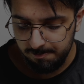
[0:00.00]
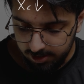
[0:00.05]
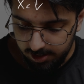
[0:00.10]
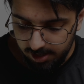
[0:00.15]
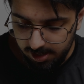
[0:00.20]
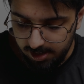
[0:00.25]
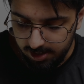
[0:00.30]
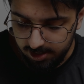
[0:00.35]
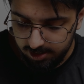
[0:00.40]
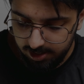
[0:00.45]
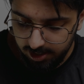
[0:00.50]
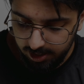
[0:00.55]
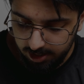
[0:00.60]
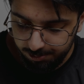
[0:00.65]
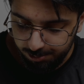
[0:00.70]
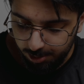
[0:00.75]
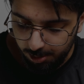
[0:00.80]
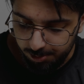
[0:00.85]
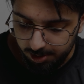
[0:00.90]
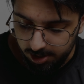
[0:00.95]
The
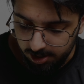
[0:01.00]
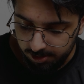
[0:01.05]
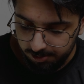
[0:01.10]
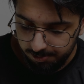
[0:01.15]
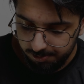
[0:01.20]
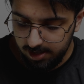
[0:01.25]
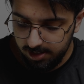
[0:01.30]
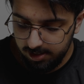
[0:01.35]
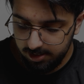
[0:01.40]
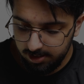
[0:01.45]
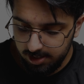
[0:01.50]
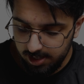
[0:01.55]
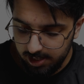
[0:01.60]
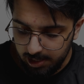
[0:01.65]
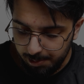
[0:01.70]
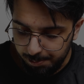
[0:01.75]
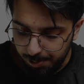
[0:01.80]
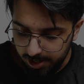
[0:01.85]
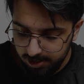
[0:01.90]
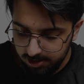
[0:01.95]
second property is the
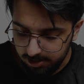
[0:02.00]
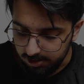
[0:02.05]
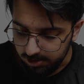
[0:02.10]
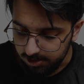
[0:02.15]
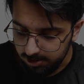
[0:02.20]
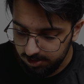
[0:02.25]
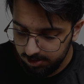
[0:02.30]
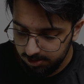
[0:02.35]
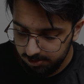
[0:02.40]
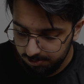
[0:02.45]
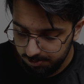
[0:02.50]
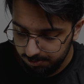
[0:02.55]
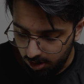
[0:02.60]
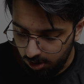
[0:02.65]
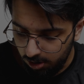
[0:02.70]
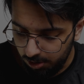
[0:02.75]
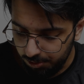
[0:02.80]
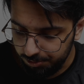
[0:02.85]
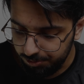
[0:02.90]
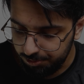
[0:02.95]
capacitance
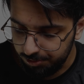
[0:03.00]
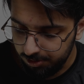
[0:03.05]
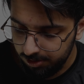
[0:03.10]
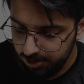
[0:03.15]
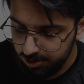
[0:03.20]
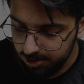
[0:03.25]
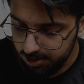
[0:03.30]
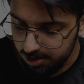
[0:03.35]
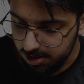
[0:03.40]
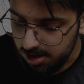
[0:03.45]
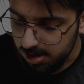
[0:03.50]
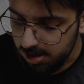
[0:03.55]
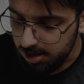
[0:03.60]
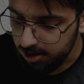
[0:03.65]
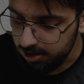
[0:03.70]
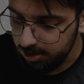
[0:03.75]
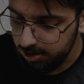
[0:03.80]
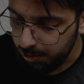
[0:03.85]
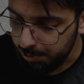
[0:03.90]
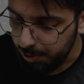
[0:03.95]
of
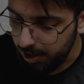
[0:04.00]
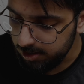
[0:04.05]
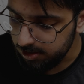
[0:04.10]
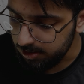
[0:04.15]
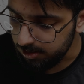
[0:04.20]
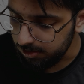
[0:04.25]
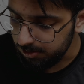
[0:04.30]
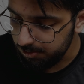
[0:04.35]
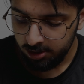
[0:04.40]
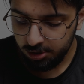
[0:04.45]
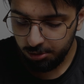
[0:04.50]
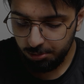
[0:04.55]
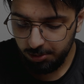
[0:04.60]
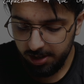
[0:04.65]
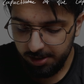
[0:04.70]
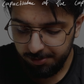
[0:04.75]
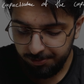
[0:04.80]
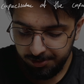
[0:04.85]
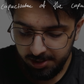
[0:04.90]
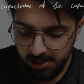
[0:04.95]
the capacitor. So
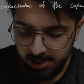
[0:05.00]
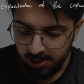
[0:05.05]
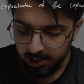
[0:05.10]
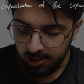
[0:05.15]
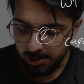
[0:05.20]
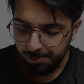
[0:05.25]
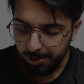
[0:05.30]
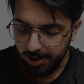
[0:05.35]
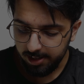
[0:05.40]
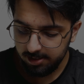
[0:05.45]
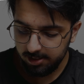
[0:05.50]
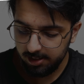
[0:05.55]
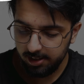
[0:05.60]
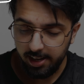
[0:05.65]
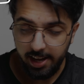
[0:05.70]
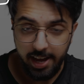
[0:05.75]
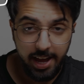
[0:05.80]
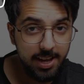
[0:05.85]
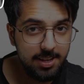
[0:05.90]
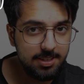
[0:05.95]
if the capacitor
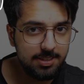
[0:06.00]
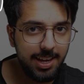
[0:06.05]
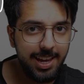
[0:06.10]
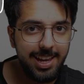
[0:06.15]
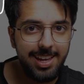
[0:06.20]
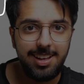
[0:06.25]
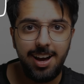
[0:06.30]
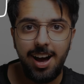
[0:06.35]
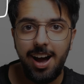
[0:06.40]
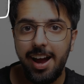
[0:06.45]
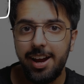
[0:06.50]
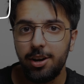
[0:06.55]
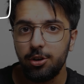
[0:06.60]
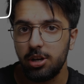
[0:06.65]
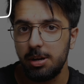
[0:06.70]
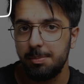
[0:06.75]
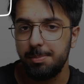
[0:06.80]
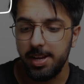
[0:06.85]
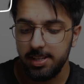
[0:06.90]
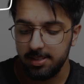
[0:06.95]
has a higher
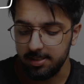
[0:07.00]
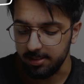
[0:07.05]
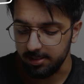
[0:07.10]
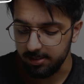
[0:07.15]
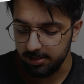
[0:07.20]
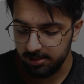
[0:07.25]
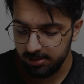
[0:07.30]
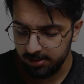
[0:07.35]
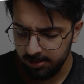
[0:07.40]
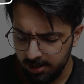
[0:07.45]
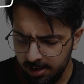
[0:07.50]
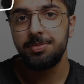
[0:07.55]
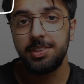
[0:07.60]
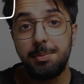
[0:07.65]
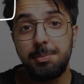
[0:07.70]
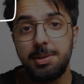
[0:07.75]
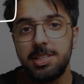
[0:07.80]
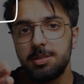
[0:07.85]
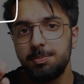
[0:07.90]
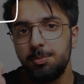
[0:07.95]
capacitance,
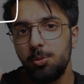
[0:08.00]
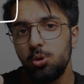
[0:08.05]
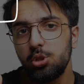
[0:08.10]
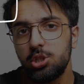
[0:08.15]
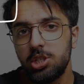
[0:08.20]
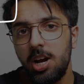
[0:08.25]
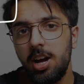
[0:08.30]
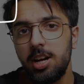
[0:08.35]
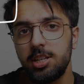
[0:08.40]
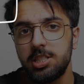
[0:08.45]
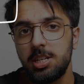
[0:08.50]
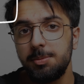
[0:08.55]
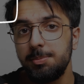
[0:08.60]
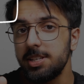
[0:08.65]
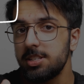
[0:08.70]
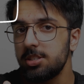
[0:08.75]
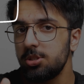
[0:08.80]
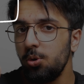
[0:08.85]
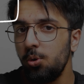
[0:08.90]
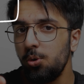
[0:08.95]
that means more charge can be
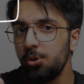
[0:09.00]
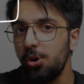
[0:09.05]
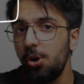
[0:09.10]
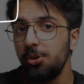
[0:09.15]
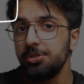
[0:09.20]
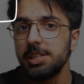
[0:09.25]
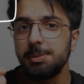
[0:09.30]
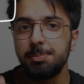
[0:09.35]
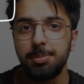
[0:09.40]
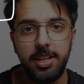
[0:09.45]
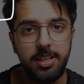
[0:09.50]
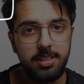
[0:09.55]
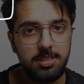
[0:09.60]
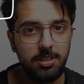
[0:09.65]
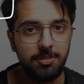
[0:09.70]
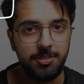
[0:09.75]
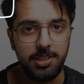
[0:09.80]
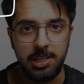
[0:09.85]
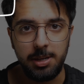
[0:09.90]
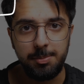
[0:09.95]
stored on the plates
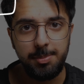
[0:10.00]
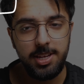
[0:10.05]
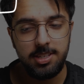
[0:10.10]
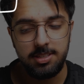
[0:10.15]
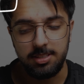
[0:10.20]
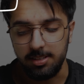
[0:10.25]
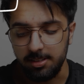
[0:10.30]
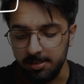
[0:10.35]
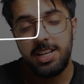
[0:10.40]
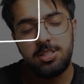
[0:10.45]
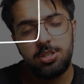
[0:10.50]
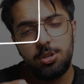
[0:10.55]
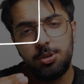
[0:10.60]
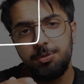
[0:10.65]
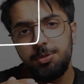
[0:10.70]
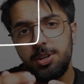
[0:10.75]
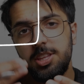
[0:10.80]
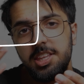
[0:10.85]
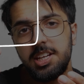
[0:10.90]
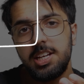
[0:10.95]
of the capacitor. And so if
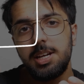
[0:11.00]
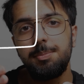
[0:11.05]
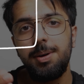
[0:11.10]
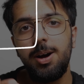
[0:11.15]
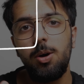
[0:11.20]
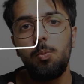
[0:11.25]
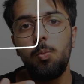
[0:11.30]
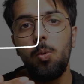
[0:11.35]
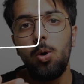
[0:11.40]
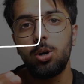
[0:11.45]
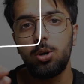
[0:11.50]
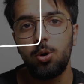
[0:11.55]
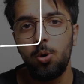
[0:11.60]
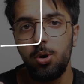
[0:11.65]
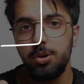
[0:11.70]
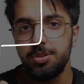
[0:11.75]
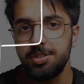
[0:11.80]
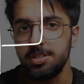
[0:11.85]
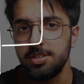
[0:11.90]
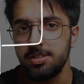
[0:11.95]
we think about what
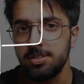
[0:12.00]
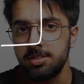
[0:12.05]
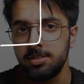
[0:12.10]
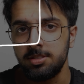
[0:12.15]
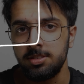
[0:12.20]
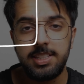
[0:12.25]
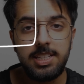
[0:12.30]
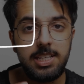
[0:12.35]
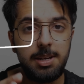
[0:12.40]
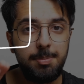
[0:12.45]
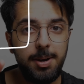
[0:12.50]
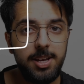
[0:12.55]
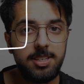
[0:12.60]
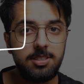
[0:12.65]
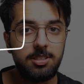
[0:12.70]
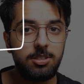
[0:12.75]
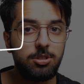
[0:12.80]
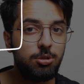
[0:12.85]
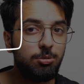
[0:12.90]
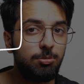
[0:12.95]
causes the
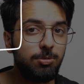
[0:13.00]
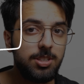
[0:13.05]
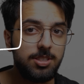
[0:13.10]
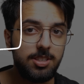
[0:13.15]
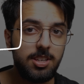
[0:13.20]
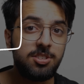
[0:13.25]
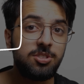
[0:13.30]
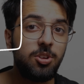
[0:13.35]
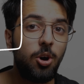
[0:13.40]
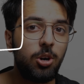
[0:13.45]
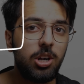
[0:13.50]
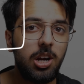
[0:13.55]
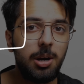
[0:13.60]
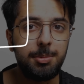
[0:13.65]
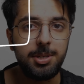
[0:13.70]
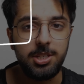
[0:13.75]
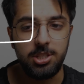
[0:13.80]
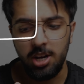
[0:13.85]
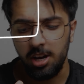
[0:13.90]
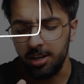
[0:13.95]
capacitor to resist
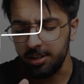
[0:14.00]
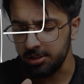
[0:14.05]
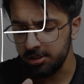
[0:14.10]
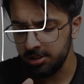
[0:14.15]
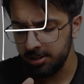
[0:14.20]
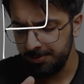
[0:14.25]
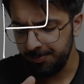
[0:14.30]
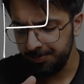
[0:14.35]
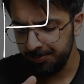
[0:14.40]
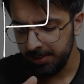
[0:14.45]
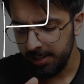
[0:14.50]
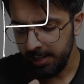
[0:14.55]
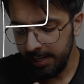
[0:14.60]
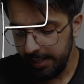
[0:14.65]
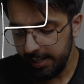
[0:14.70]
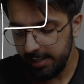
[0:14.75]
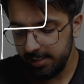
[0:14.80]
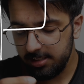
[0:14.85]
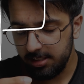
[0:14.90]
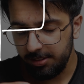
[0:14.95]
oncoming charge,
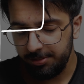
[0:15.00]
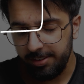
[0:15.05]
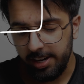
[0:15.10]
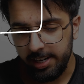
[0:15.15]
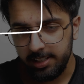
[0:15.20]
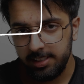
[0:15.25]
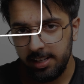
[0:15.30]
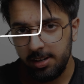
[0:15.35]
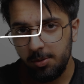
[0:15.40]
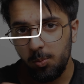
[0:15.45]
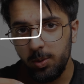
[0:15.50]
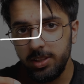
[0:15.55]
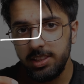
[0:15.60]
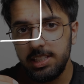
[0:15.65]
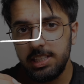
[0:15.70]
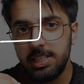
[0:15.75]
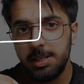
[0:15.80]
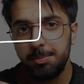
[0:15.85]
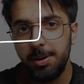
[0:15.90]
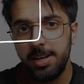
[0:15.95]
it's the fact that when
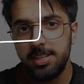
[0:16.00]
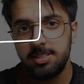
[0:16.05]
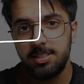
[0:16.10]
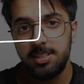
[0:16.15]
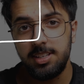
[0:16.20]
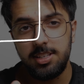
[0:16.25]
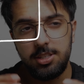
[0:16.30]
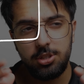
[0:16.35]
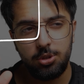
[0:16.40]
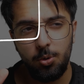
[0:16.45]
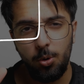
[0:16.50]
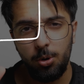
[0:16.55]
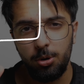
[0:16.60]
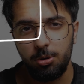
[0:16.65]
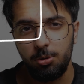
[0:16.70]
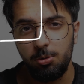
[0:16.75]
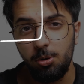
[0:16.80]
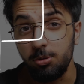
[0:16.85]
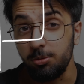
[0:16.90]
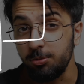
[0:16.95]
the capacitor is
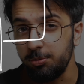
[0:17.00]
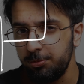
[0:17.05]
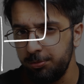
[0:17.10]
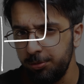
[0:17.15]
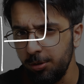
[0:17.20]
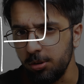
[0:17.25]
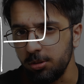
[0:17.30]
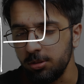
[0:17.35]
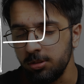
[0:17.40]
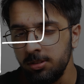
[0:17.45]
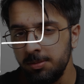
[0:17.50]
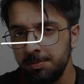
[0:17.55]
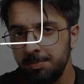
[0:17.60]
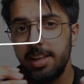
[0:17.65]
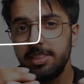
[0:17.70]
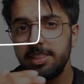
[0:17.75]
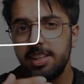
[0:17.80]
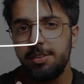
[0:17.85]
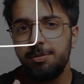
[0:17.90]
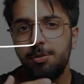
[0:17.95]
quote-unquote full,
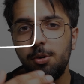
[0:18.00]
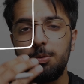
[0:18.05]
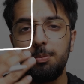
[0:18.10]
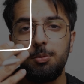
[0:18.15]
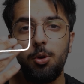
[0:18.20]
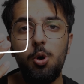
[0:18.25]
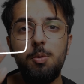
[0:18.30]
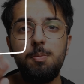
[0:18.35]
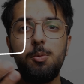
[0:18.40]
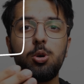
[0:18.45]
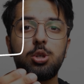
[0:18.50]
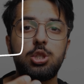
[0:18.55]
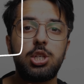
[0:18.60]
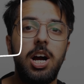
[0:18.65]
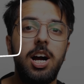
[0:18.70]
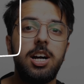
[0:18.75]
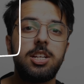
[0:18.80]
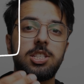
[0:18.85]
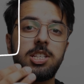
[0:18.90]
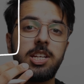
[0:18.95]
and therefore no more
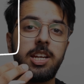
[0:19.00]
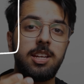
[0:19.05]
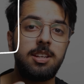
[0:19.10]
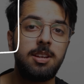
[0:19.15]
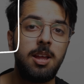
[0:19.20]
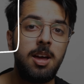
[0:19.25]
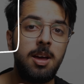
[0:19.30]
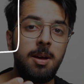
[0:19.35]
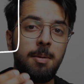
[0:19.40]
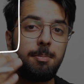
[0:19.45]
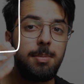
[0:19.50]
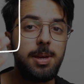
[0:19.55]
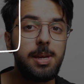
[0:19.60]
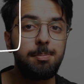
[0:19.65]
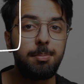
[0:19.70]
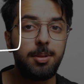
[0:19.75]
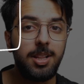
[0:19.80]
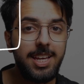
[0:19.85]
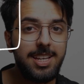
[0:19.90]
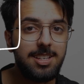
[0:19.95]
charge can be
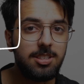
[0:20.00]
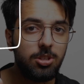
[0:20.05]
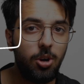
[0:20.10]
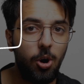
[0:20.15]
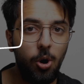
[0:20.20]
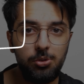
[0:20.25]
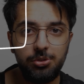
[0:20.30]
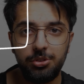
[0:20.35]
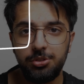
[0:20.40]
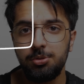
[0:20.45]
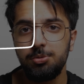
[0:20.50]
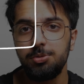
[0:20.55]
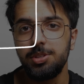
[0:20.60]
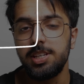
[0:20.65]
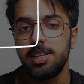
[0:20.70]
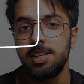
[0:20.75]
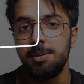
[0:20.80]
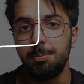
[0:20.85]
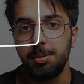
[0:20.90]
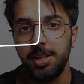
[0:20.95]
placed onto
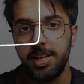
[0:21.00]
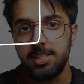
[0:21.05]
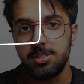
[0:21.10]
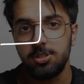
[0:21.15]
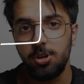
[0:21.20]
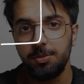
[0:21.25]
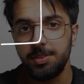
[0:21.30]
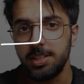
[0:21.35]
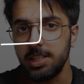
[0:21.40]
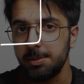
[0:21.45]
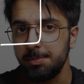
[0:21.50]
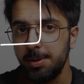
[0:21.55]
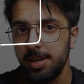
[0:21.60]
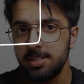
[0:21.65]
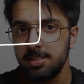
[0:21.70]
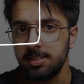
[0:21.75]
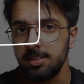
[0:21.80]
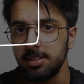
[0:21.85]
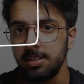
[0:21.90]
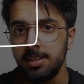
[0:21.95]
the plates of the
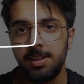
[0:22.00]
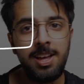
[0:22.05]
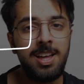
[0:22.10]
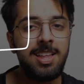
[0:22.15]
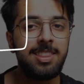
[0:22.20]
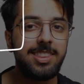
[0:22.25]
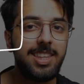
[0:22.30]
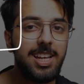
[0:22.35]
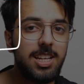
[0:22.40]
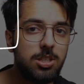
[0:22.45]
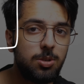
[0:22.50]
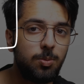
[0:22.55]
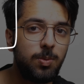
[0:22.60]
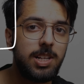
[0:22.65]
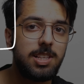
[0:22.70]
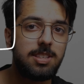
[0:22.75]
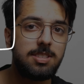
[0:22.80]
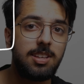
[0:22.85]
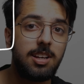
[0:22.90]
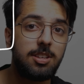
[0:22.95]
capacitor, that's when
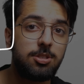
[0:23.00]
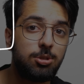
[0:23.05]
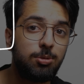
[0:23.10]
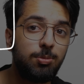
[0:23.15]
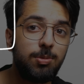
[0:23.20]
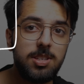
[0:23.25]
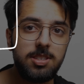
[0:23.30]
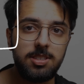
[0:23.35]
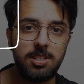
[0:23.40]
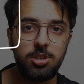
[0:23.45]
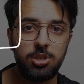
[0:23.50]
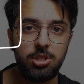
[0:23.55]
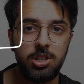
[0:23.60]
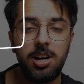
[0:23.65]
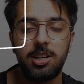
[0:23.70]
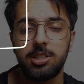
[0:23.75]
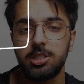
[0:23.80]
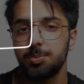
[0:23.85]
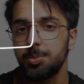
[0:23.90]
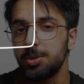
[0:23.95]
it starts to resist
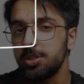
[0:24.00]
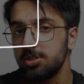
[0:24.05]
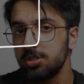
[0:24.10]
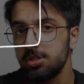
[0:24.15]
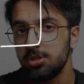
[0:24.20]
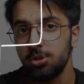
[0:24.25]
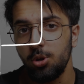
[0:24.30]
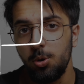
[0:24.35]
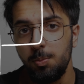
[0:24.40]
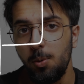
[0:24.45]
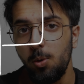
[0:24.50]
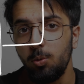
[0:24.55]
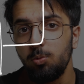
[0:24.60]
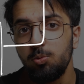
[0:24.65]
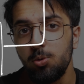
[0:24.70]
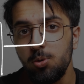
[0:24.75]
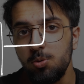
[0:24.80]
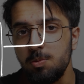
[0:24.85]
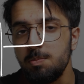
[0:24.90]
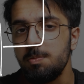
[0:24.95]
charge, because there's no more
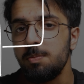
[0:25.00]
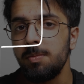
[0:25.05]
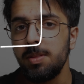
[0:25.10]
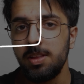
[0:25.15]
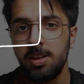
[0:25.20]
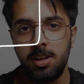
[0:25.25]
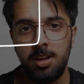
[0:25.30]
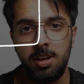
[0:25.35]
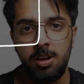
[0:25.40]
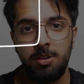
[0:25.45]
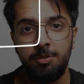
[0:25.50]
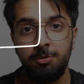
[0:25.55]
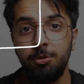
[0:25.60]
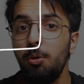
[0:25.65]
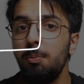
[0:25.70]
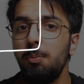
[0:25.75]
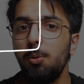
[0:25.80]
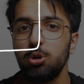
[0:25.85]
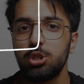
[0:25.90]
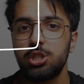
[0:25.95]
room
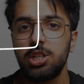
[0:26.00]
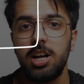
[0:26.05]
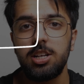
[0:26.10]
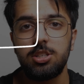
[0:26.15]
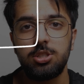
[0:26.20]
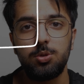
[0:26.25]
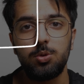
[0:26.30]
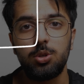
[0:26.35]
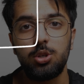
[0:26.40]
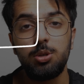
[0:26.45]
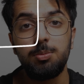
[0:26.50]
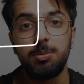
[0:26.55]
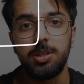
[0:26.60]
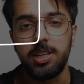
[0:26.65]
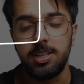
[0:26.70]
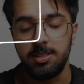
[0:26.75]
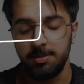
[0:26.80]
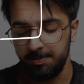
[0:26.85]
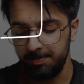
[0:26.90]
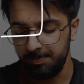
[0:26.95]
for more charge to
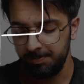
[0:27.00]
accumulate.